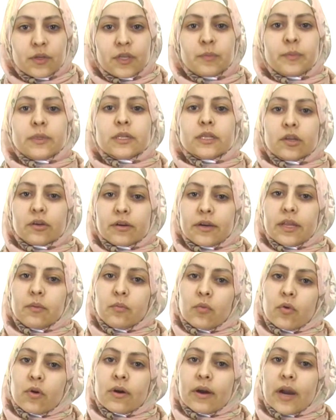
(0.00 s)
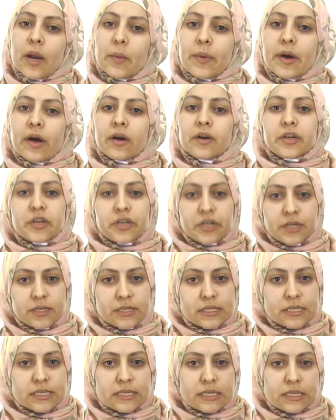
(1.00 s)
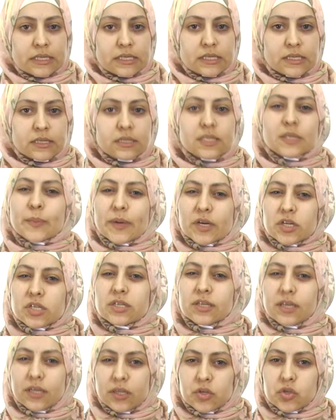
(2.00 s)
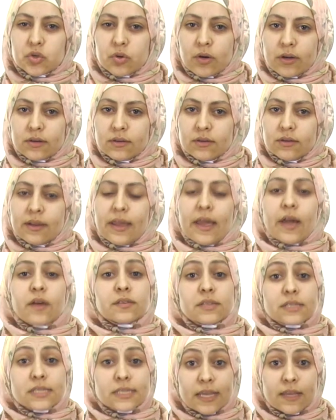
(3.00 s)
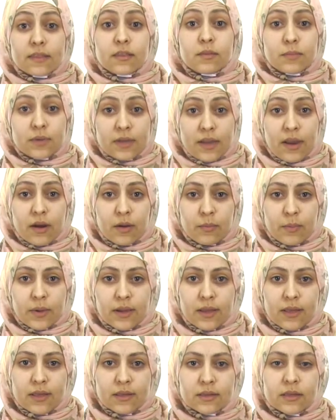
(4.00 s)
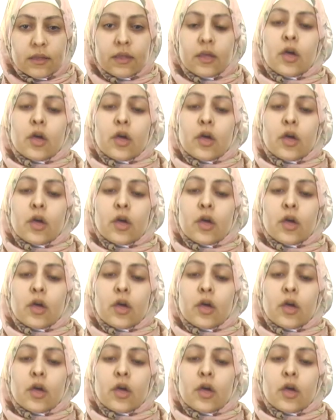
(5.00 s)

you'll be learning more about currencies, especially in Jordan, how to say them in Arabic.